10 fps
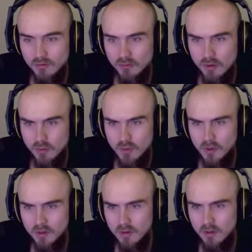robe,
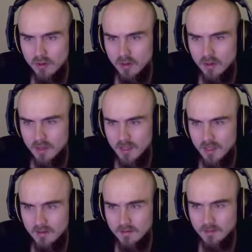
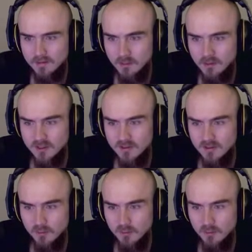and then just some